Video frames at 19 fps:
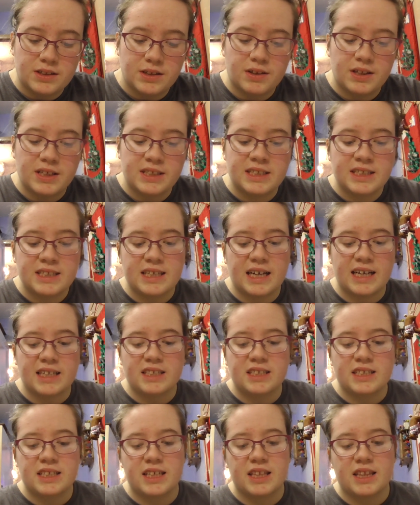So this is
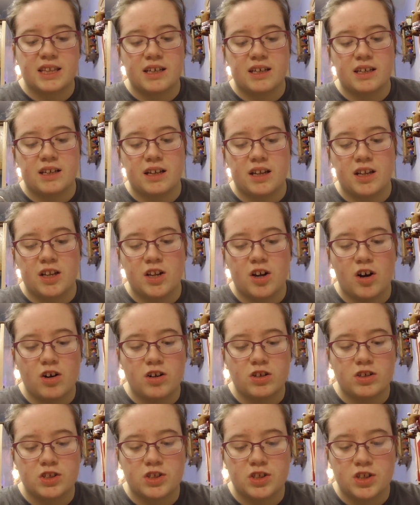actually the
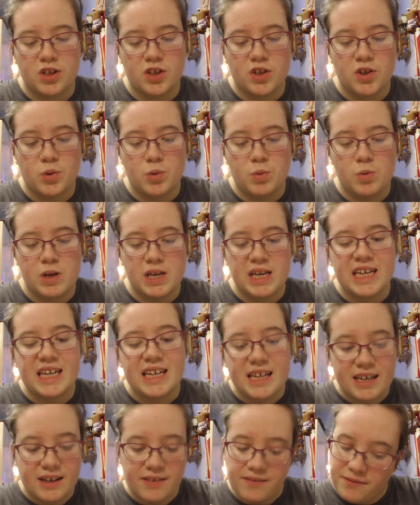last
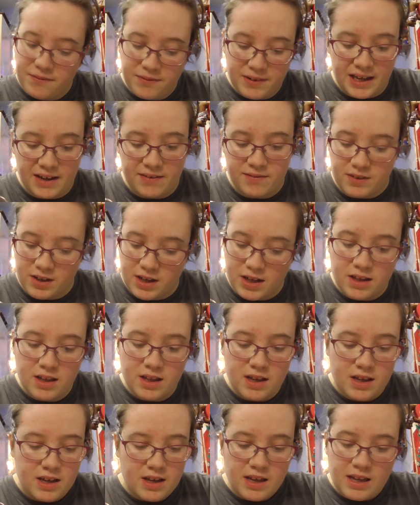unique flavour
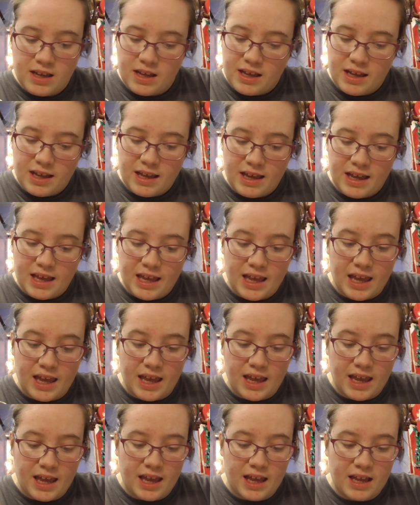
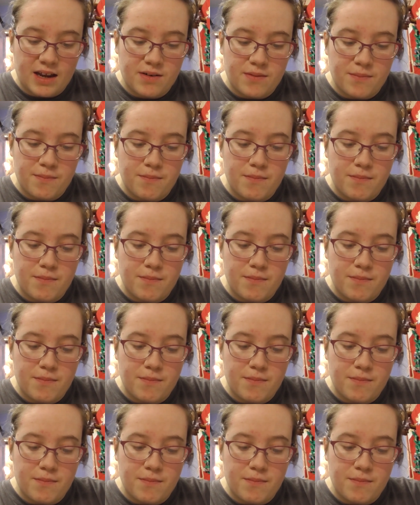in